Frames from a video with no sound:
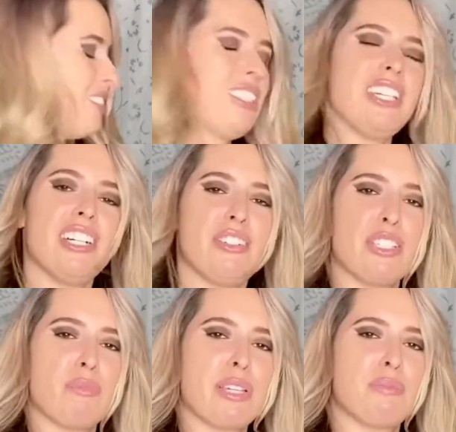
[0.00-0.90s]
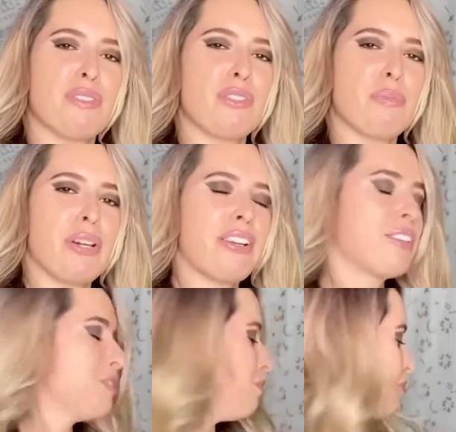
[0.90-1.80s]
he always makes me feel better.
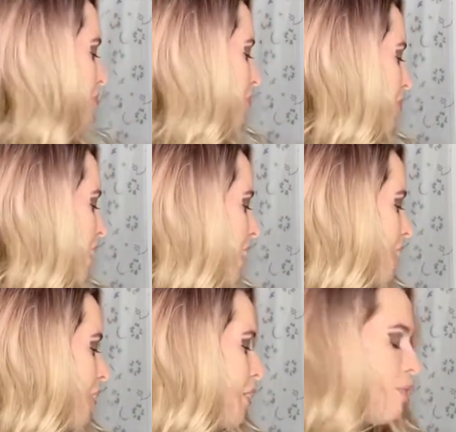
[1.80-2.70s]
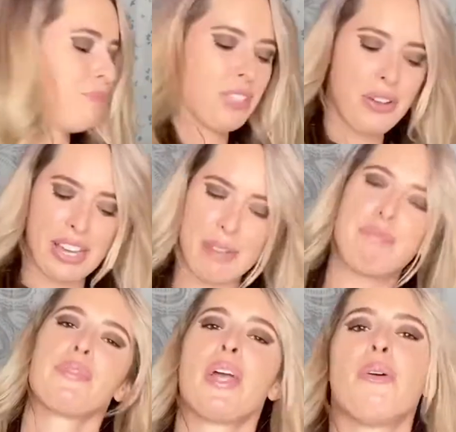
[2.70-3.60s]
I love you. Okay,
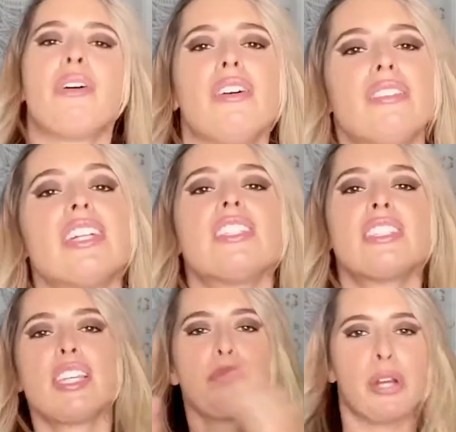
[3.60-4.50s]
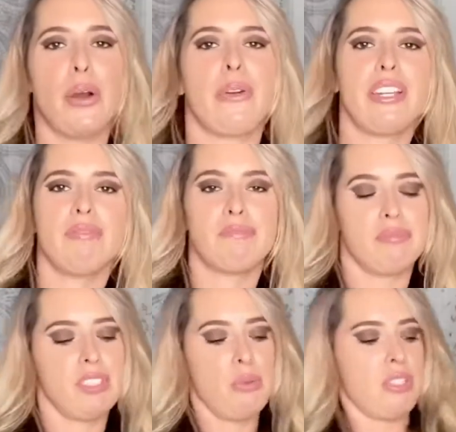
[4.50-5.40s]
well, let's keep going.
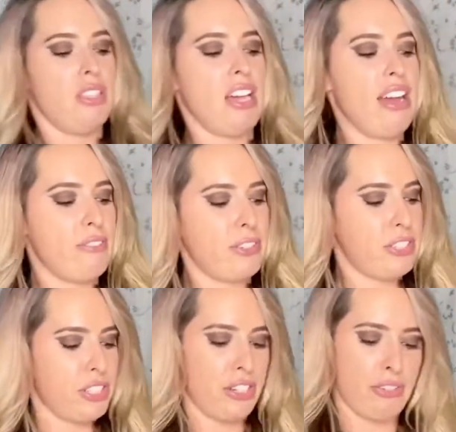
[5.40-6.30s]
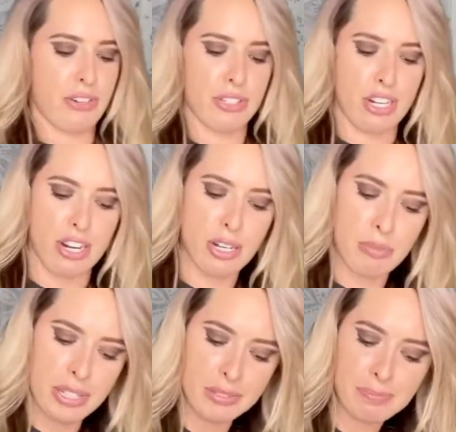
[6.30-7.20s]
That was a lot for just your first card,
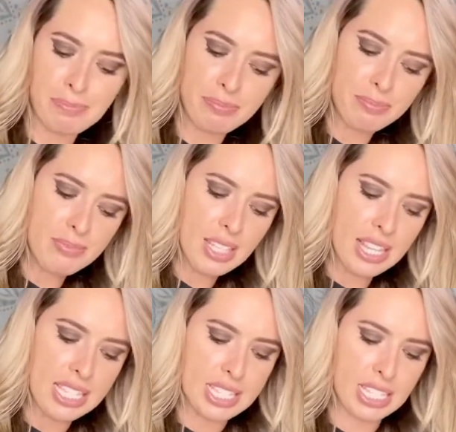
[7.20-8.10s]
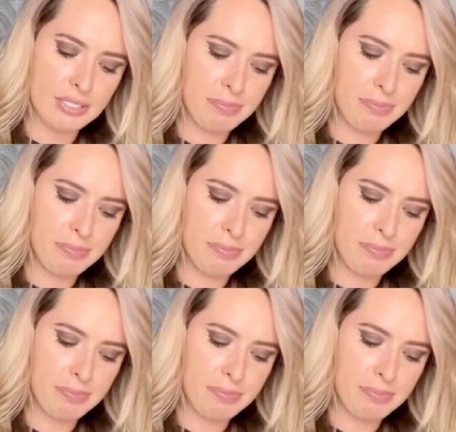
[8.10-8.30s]
but let's see.